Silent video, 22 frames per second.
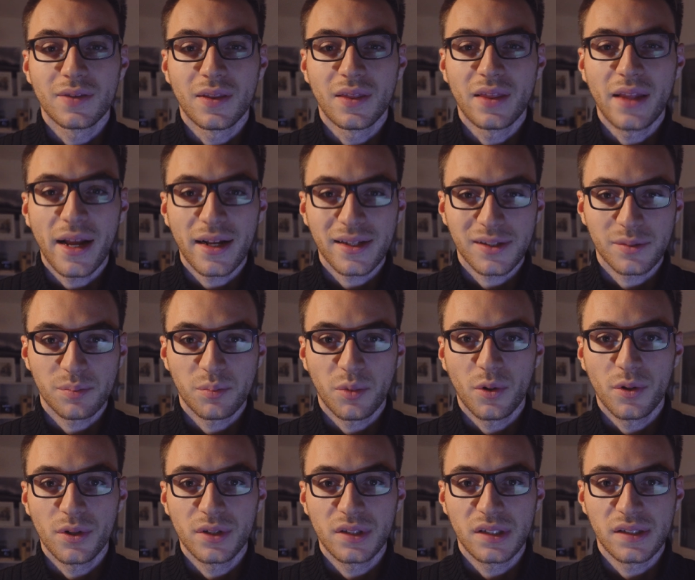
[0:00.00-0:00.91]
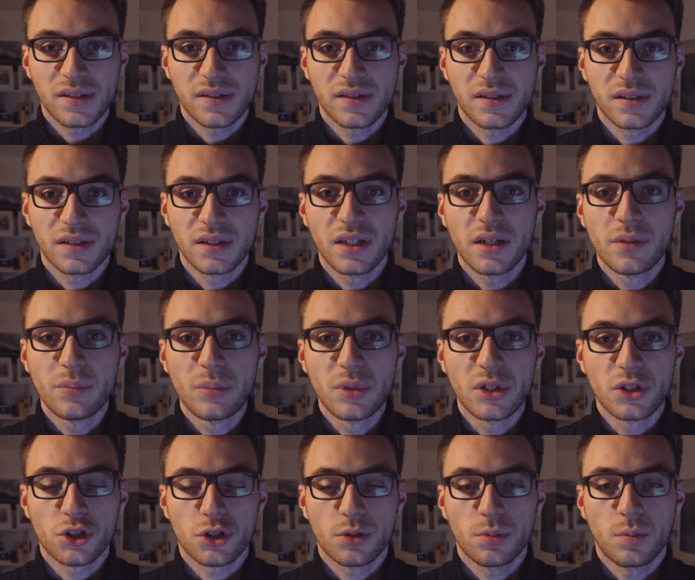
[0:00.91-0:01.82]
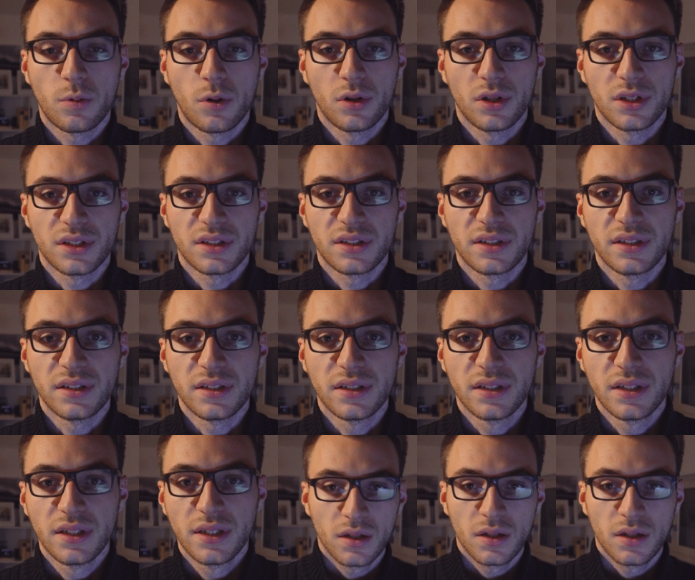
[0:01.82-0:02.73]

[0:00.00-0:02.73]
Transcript: The next point is the image quality.